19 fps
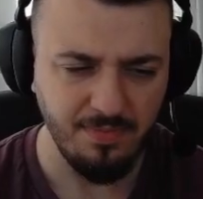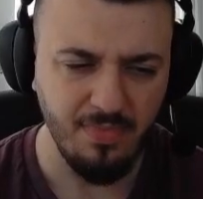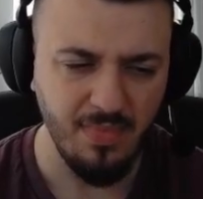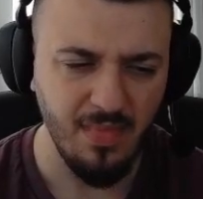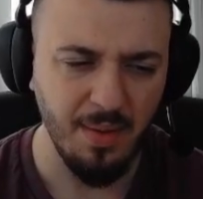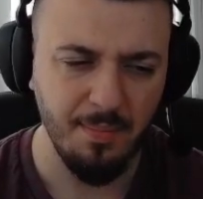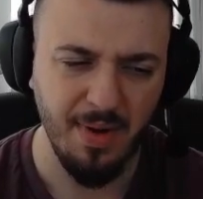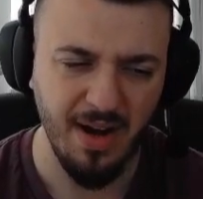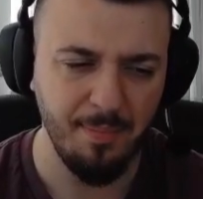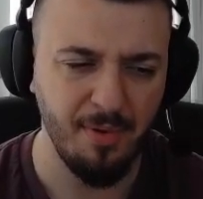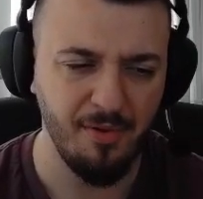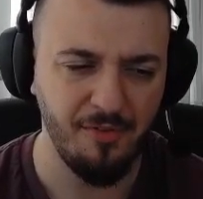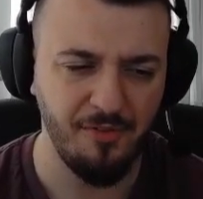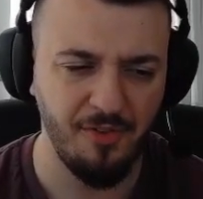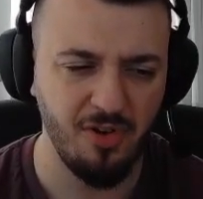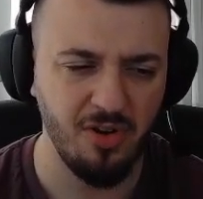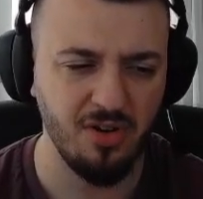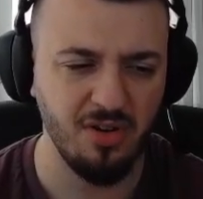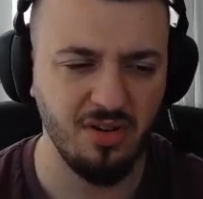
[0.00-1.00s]
But I
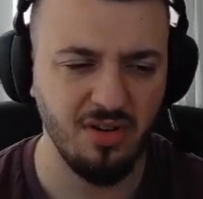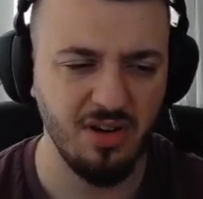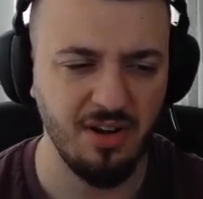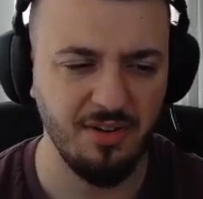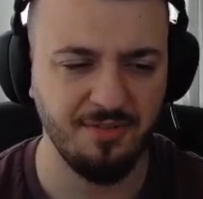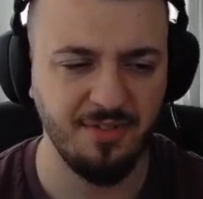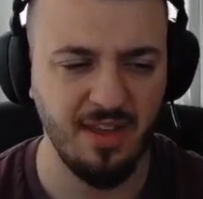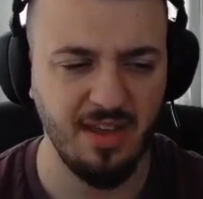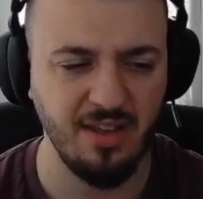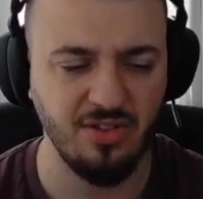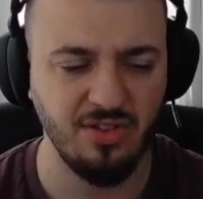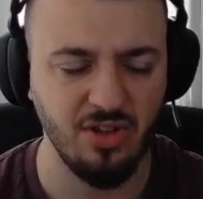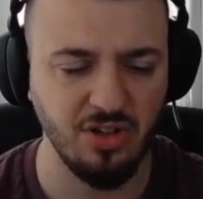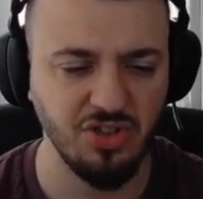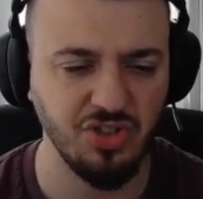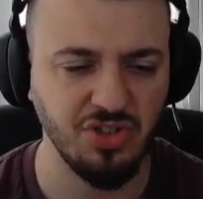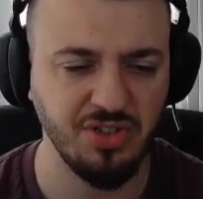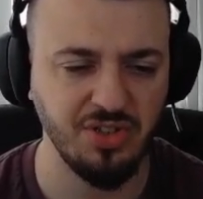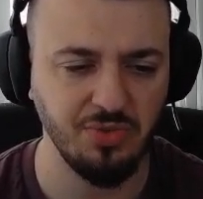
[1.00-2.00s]
prefer if they
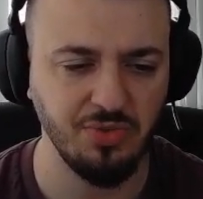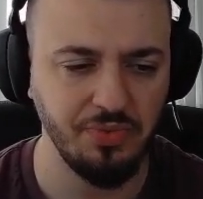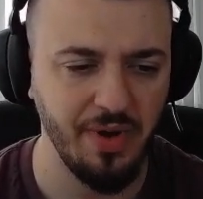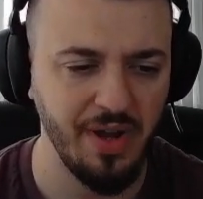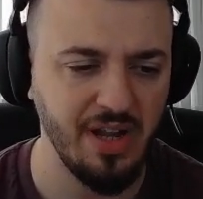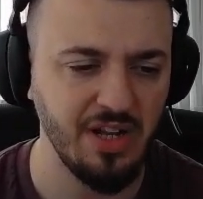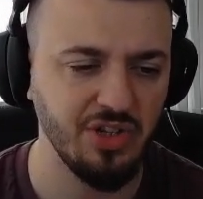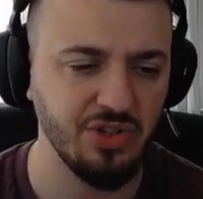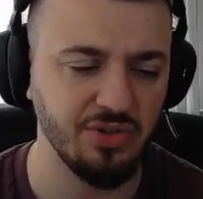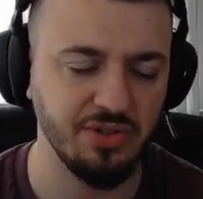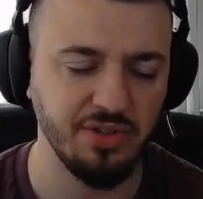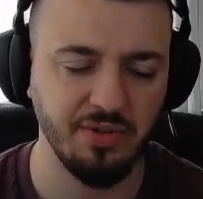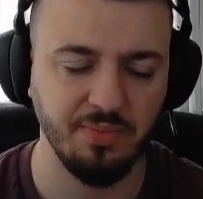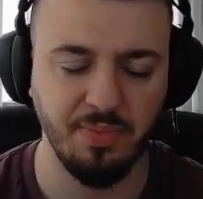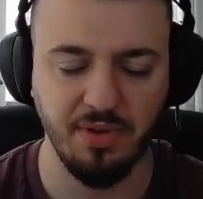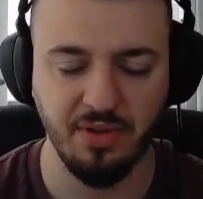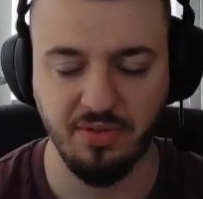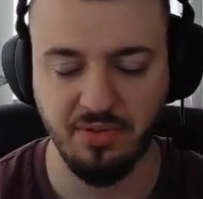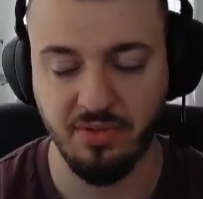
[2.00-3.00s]
touch the range on it
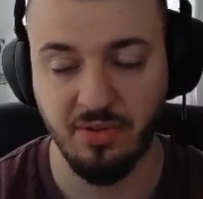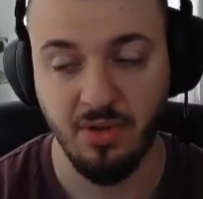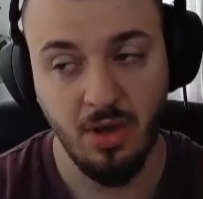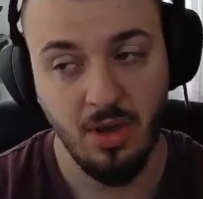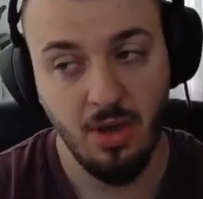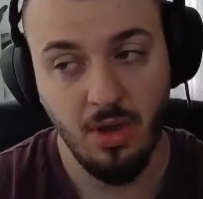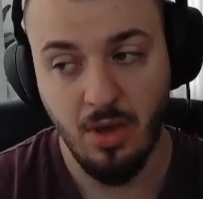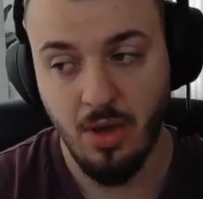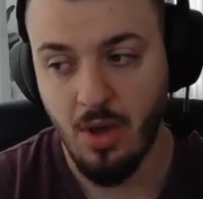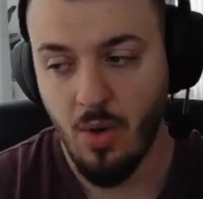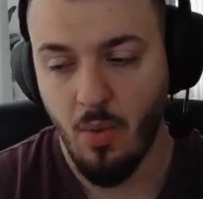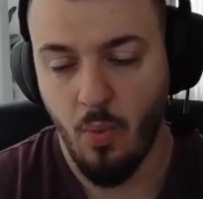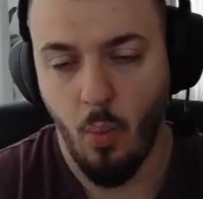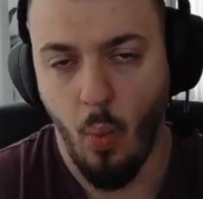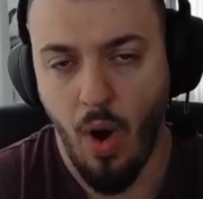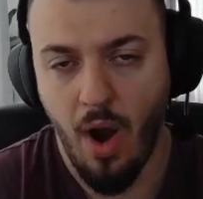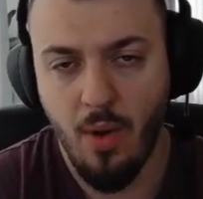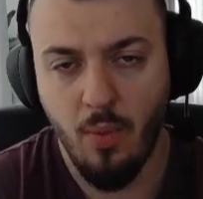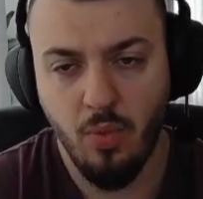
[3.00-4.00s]
because
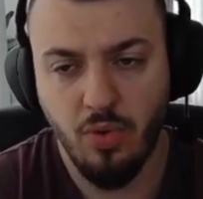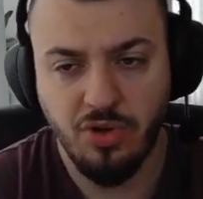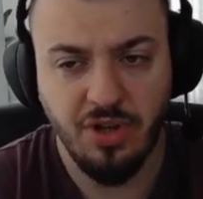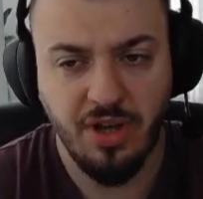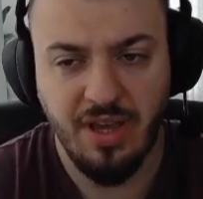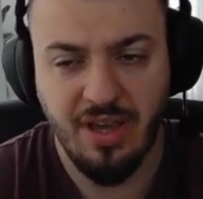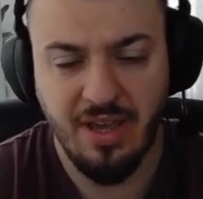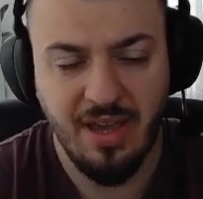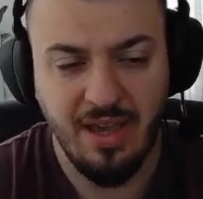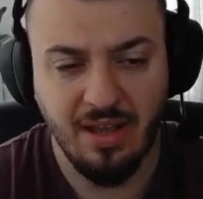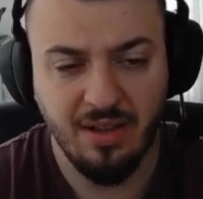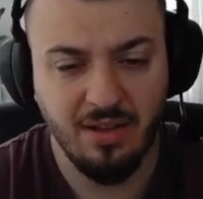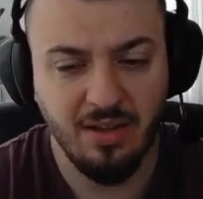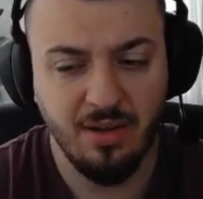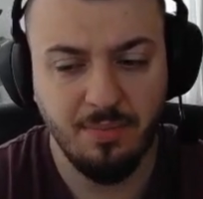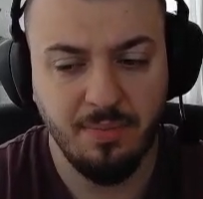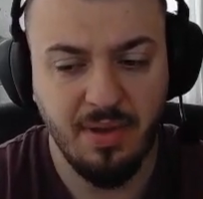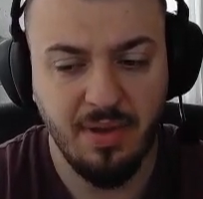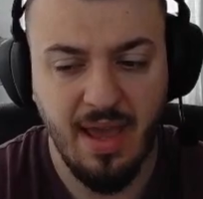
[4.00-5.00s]
why would a
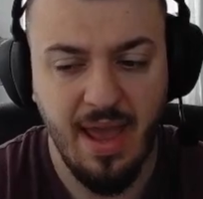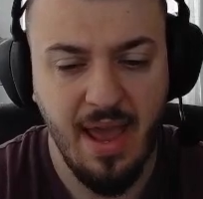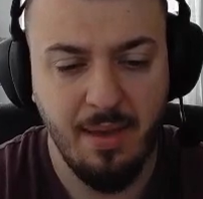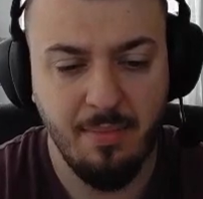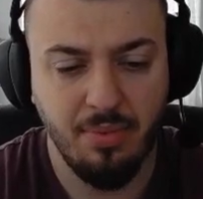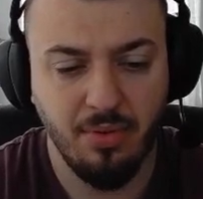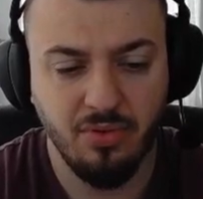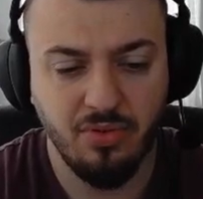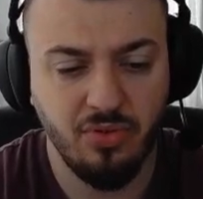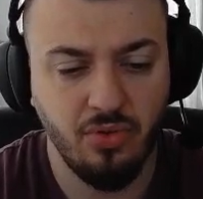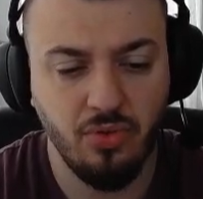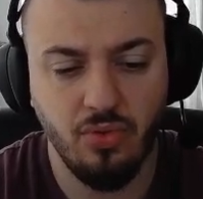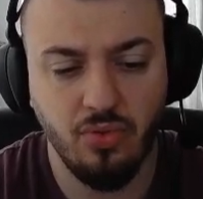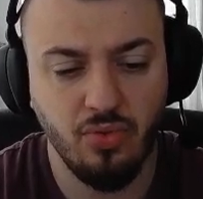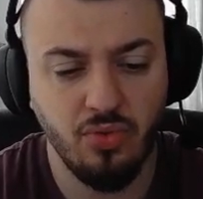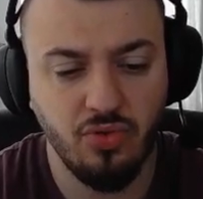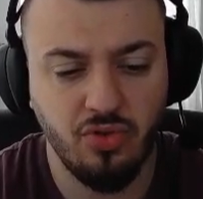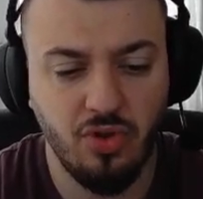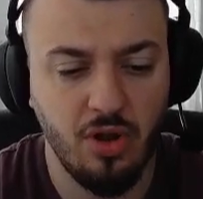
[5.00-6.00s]
healer be able
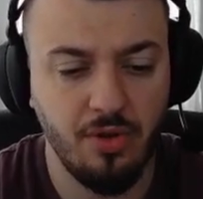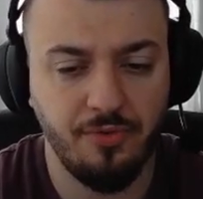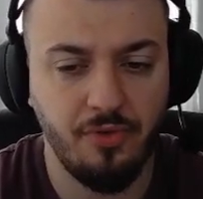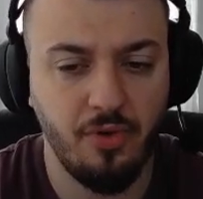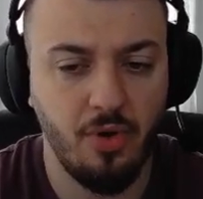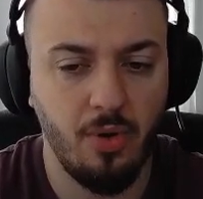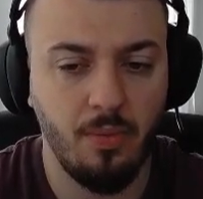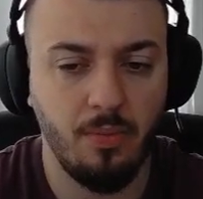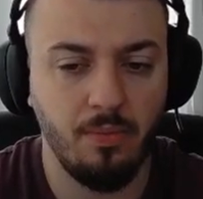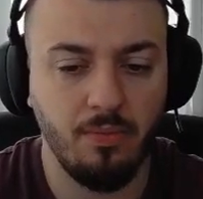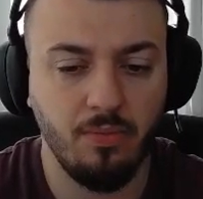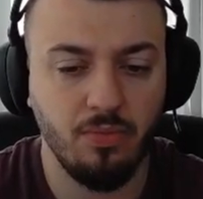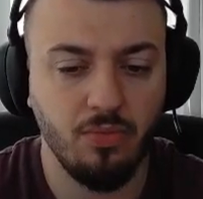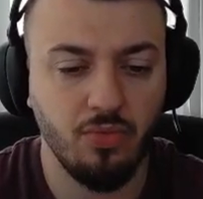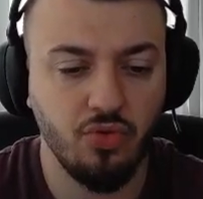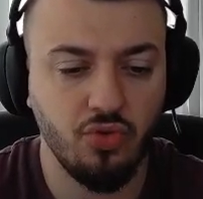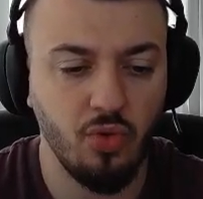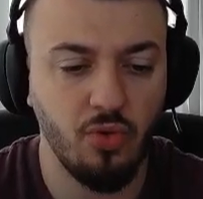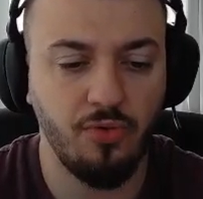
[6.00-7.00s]
to stun from
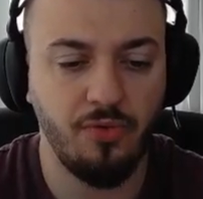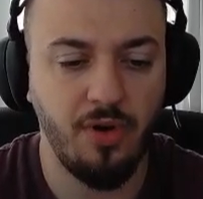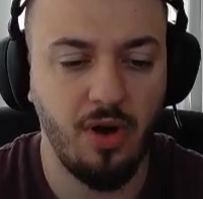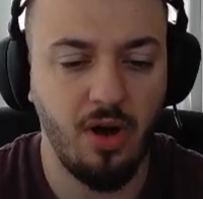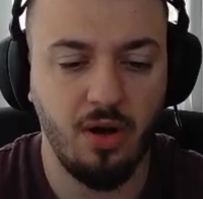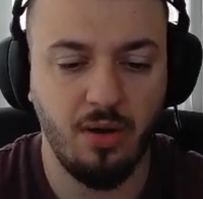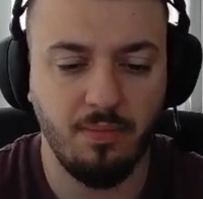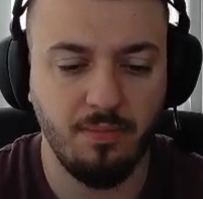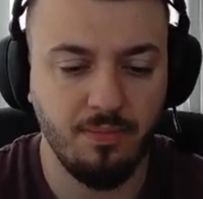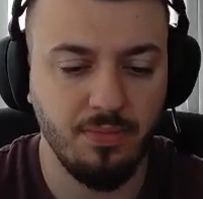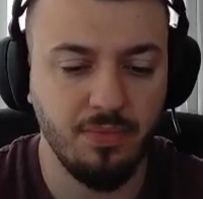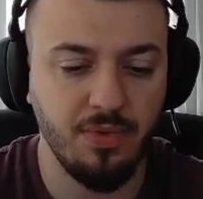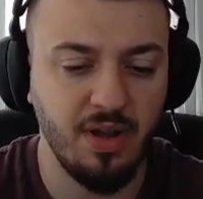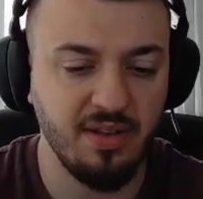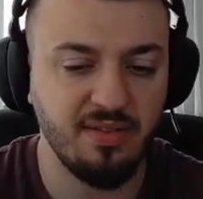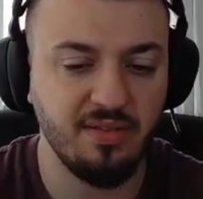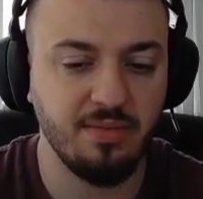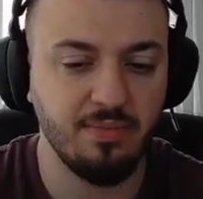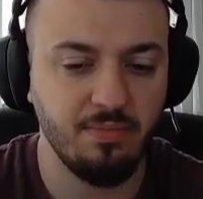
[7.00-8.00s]
so far?
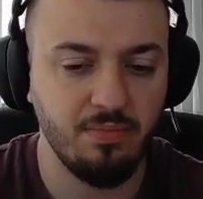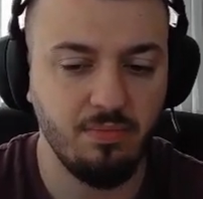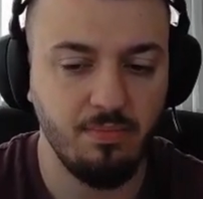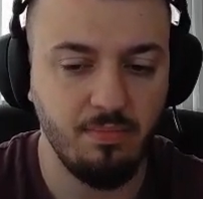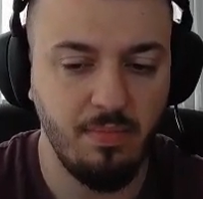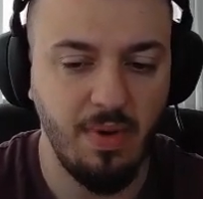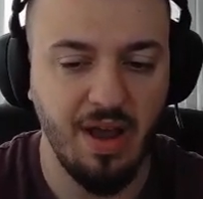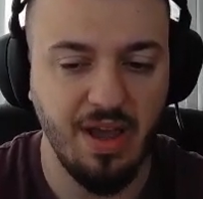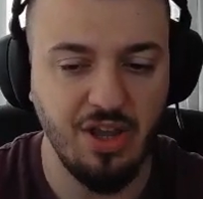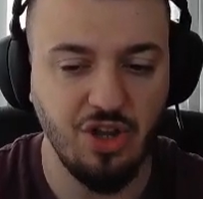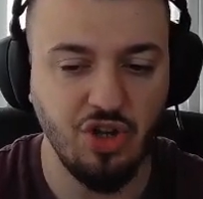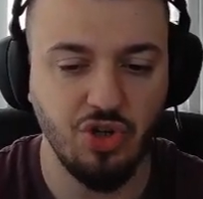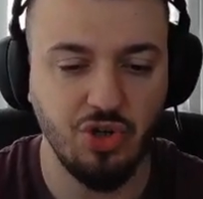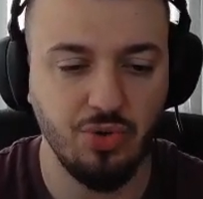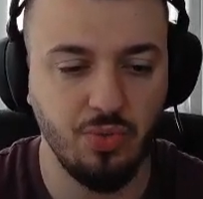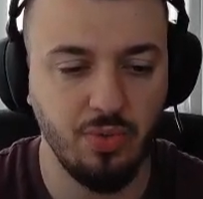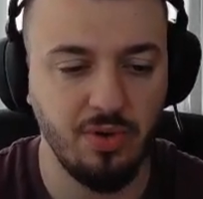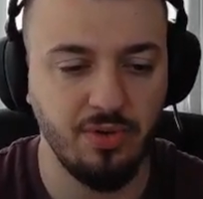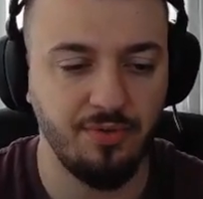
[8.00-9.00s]
That's my
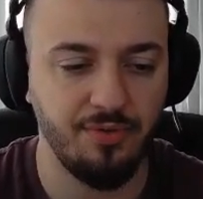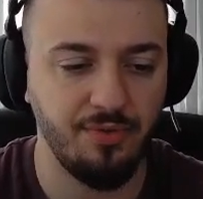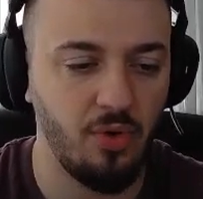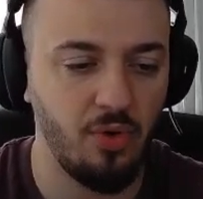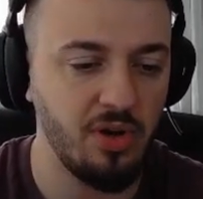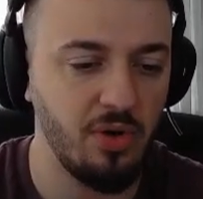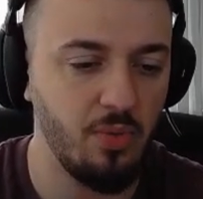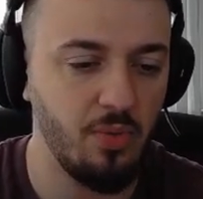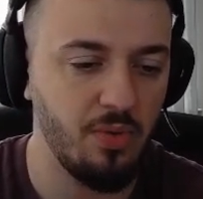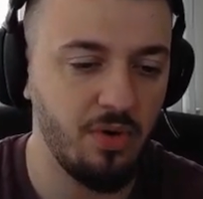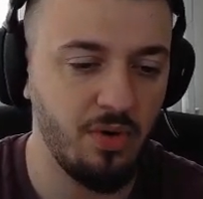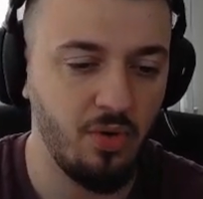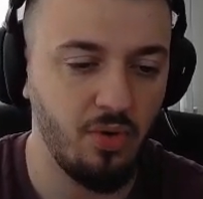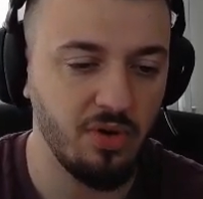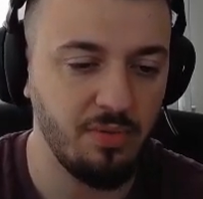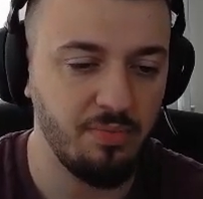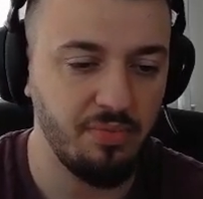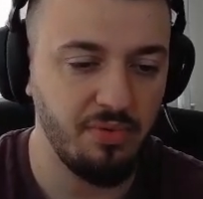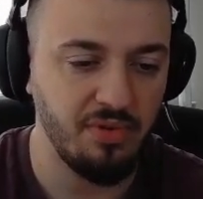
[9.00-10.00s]
issue with
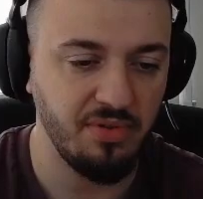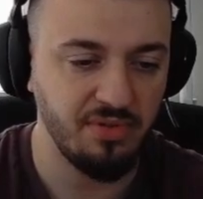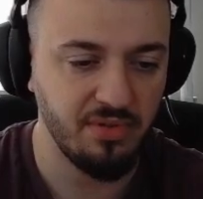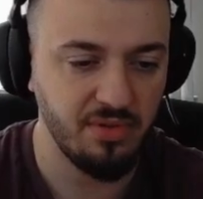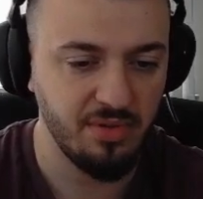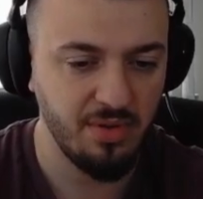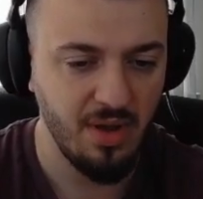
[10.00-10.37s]
holy priests.